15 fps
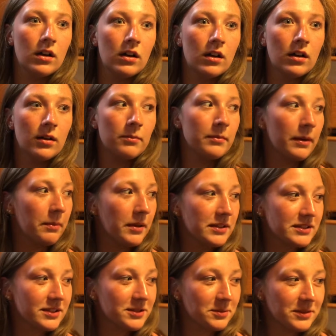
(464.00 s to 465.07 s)
beeping noise? Maybe
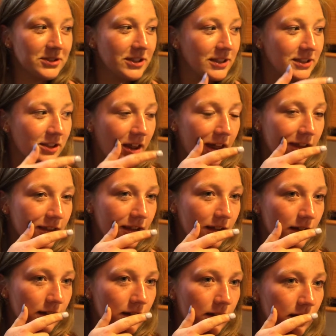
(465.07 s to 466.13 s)
it's because we changed that
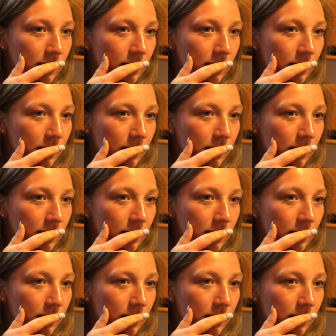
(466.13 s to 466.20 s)
thing.